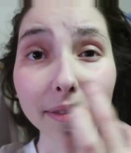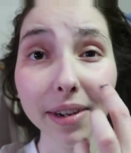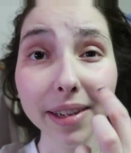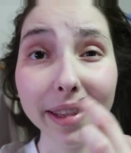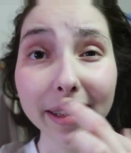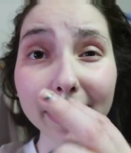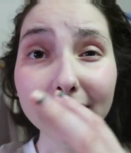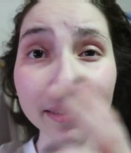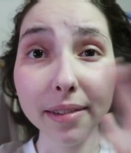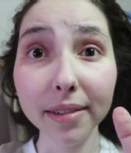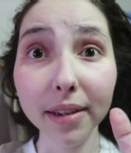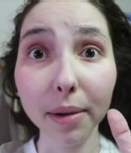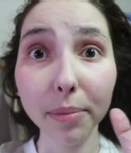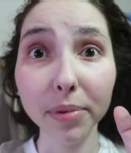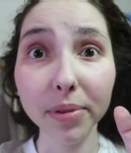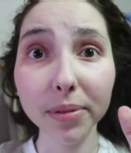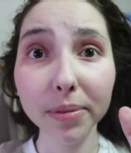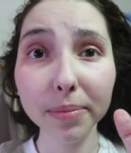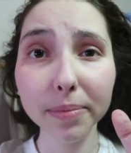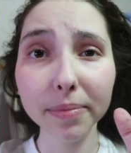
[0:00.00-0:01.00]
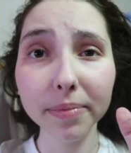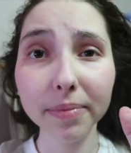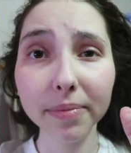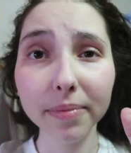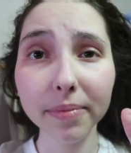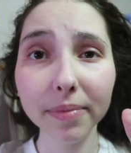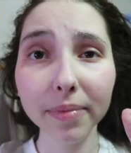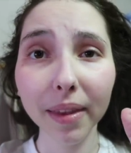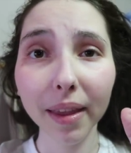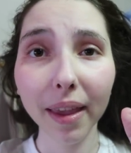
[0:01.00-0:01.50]
everything is double
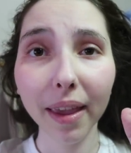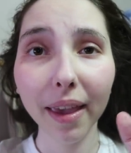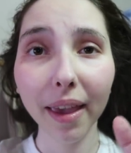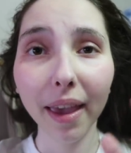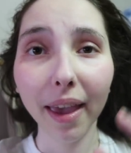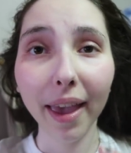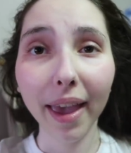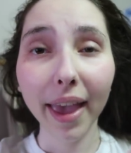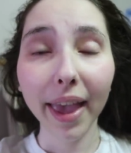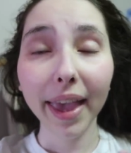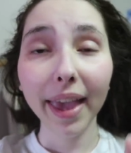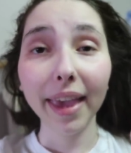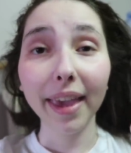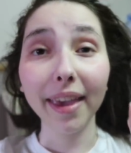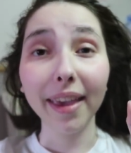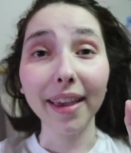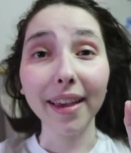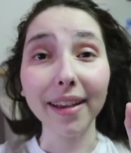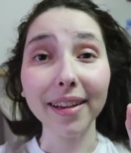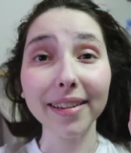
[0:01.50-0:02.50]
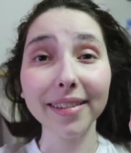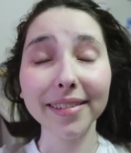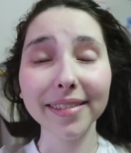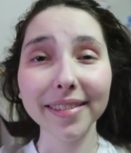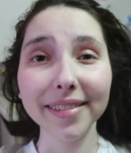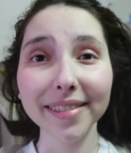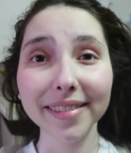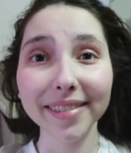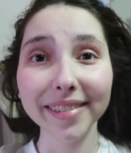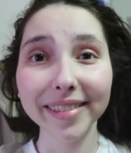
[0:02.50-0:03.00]

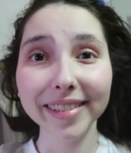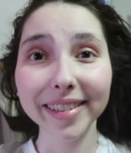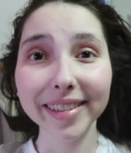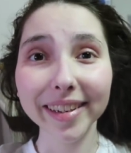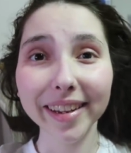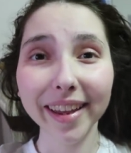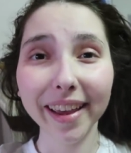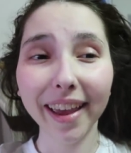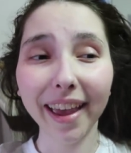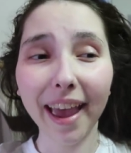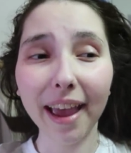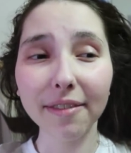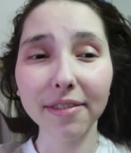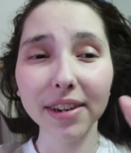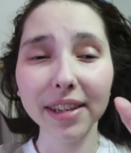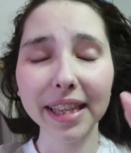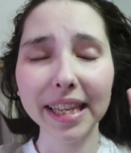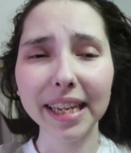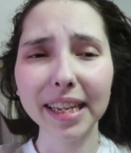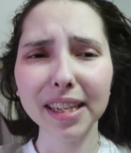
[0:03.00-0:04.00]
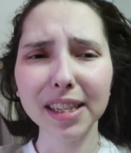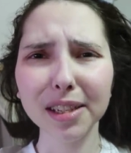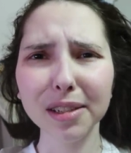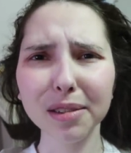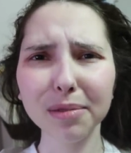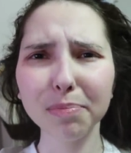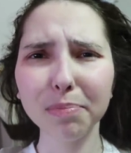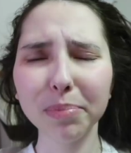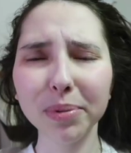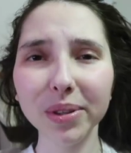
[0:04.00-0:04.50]
and everything
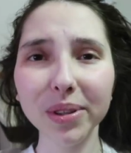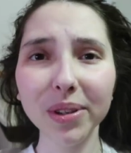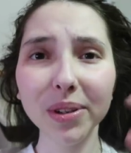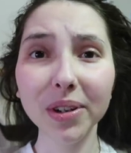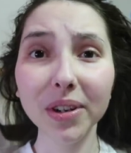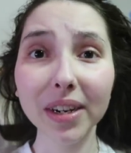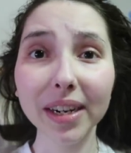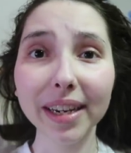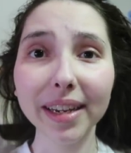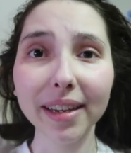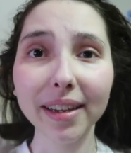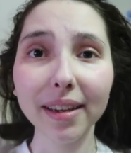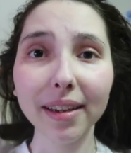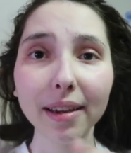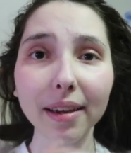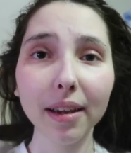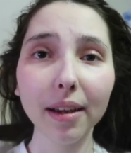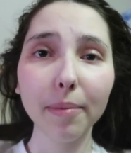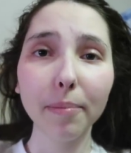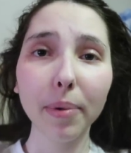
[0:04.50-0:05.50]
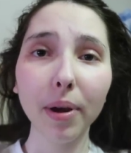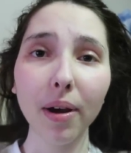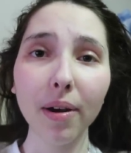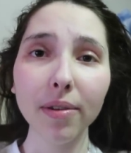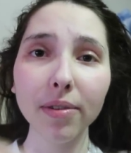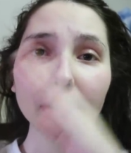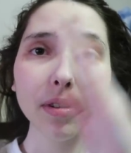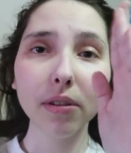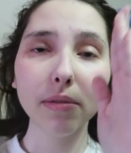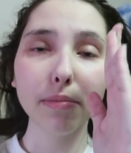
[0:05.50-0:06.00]
is blurry, but
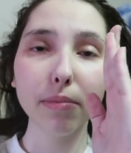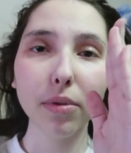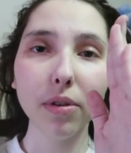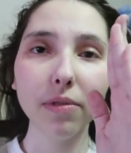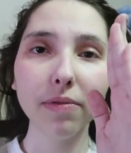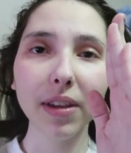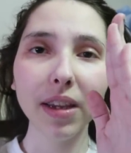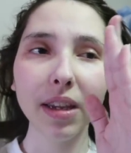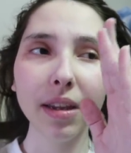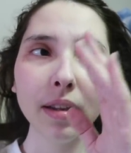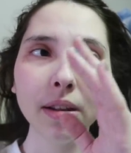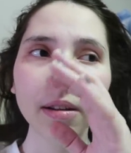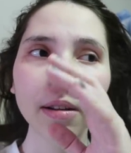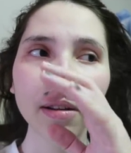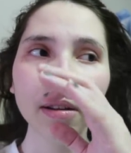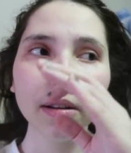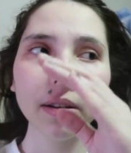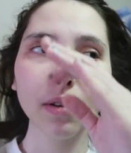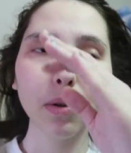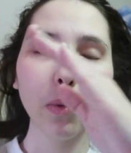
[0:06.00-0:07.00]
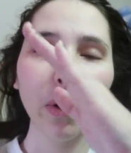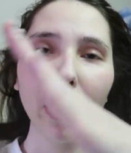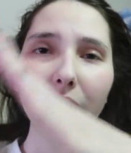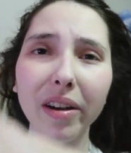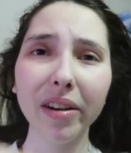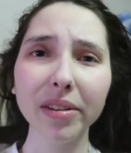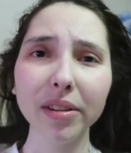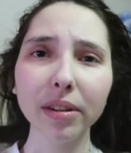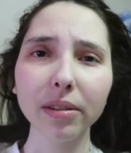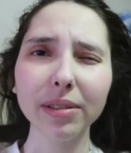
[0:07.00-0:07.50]
also moving while
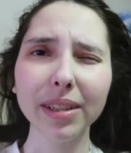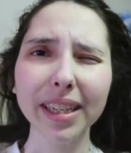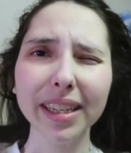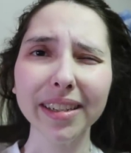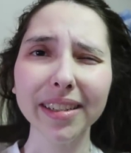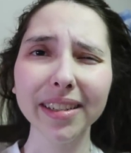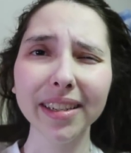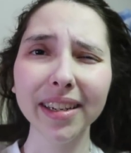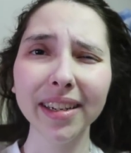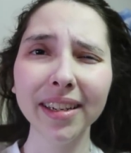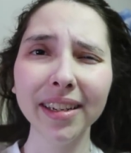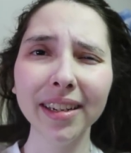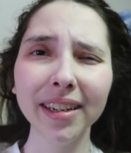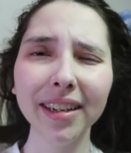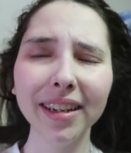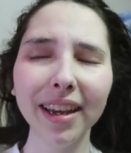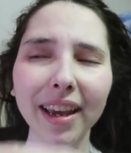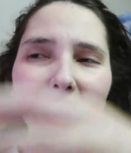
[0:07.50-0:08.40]
also tilted.